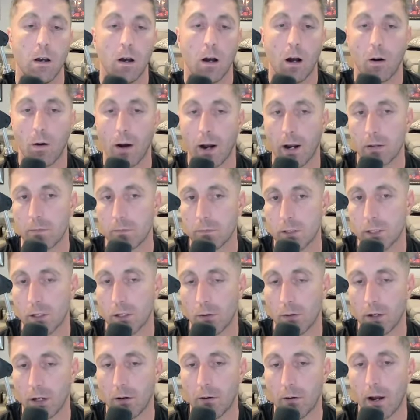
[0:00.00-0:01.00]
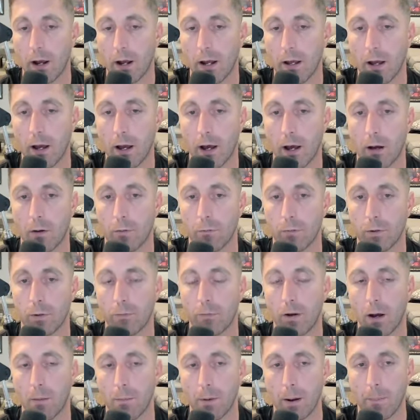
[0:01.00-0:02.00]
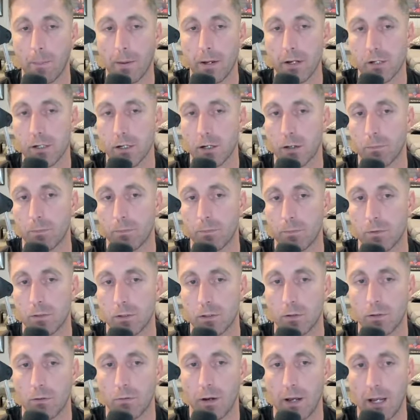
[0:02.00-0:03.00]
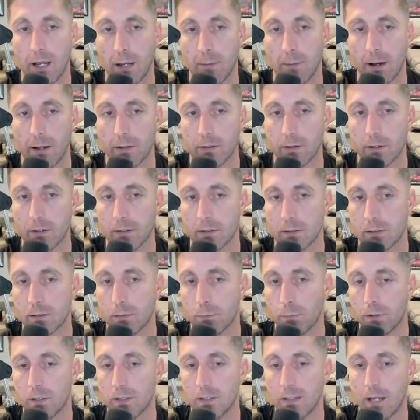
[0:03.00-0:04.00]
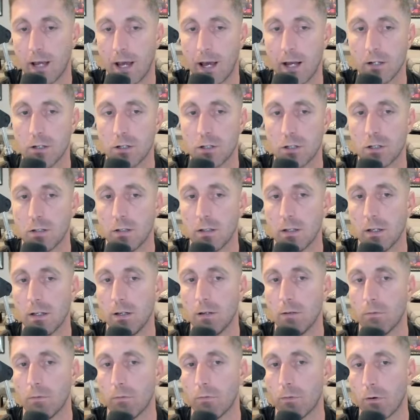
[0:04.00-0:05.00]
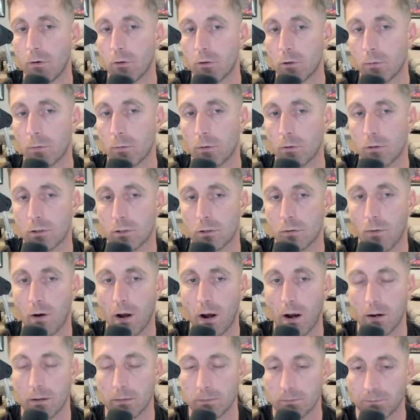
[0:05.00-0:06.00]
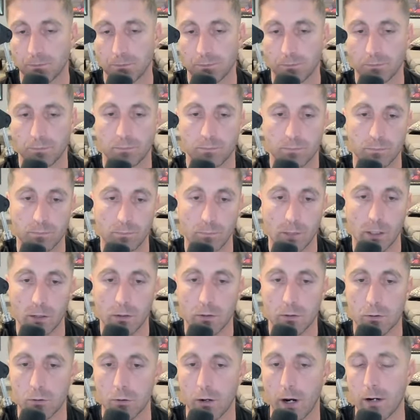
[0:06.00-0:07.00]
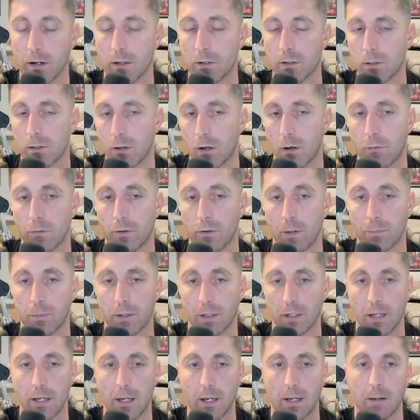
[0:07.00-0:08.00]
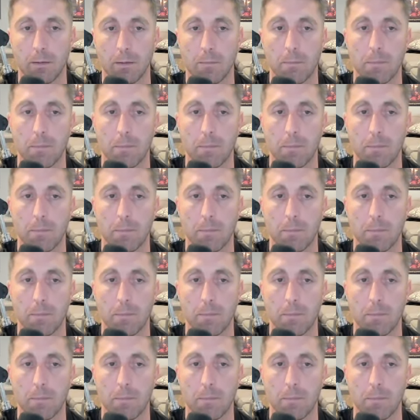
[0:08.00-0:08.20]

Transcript: All right. So here I reroute my bishop to aim at this potentially vulnerable square, trying to soften up the king.